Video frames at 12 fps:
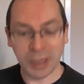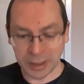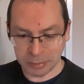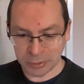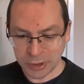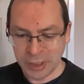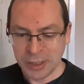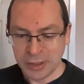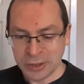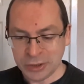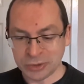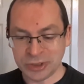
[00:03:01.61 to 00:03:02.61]
Bible,
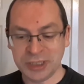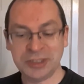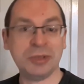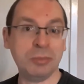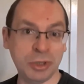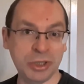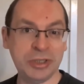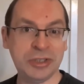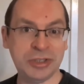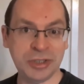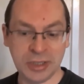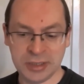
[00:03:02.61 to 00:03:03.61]
you'll see some
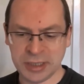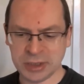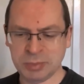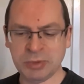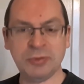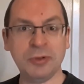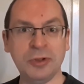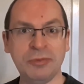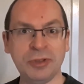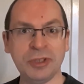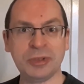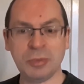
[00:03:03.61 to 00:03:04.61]
words just
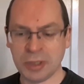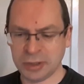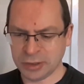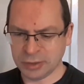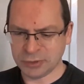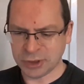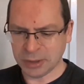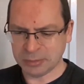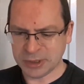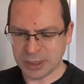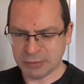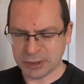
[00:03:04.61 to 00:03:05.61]
before verse 1 of
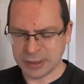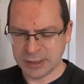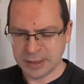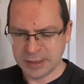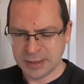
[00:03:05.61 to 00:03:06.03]
Psalm 7.